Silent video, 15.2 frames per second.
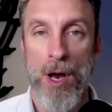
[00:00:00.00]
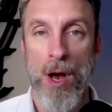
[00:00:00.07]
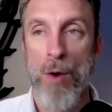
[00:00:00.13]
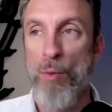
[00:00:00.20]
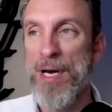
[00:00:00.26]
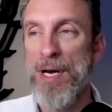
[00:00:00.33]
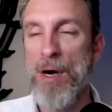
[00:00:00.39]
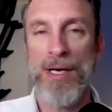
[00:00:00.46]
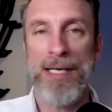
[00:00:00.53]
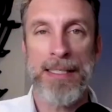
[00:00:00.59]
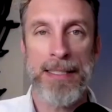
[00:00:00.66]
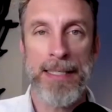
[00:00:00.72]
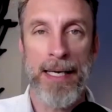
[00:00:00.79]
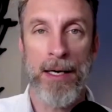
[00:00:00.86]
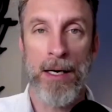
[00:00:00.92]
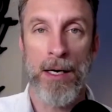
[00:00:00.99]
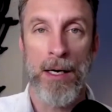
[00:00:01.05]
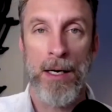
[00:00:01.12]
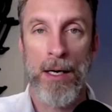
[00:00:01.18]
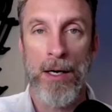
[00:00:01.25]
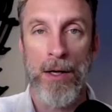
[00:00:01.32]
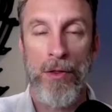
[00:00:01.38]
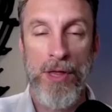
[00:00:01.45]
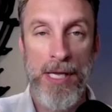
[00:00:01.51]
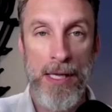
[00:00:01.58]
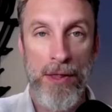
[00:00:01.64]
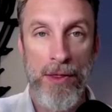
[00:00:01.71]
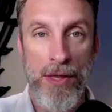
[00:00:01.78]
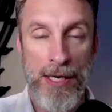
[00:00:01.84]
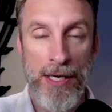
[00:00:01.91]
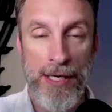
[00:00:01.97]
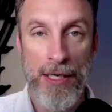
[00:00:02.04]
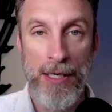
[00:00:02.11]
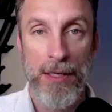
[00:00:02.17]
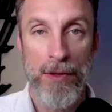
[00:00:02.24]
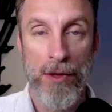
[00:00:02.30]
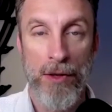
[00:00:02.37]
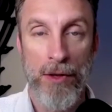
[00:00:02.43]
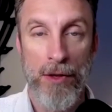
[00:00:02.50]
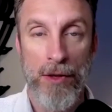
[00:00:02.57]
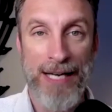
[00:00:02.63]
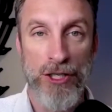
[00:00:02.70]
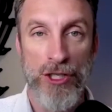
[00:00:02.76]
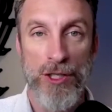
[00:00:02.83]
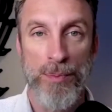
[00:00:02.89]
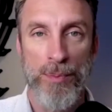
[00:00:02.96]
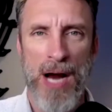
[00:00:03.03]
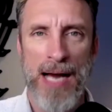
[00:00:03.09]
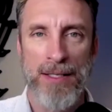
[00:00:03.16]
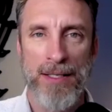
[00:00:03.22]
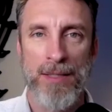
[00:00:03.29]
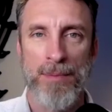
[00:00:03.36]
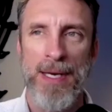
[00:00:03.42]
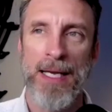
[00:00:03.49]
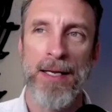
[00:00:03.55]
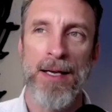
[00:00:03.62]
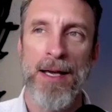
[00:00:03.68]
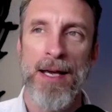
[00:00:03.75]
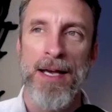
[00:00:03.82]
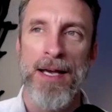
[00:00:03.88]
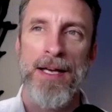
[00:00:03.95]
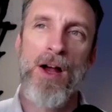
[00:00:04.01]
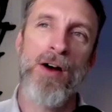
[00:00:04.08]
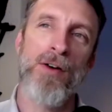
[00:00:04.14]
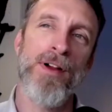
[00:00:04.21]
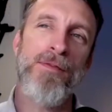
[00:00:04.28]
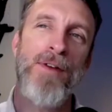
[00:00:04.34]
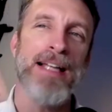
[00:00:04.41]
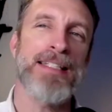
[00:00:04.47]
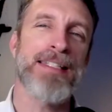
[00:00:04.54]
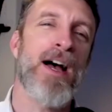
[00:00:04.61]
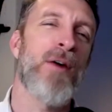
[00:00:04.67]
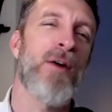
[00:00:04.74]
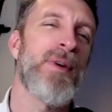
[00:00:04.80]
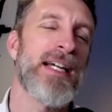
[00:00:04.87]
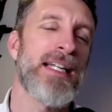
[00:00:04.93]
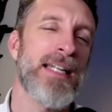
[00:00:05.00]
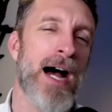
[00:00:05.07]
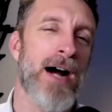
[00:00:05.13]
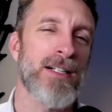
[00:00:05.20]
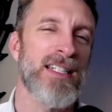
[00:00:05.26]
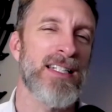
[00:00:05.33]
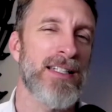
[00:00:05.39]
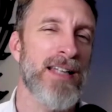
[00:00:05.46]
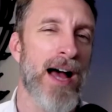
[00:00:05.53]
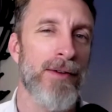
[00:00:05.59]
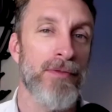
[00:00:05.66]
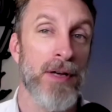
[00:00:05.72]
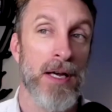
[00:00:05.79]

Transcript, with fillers: We don't consider the the the collections process, meaning, you know, if I sell a million dollars of stuff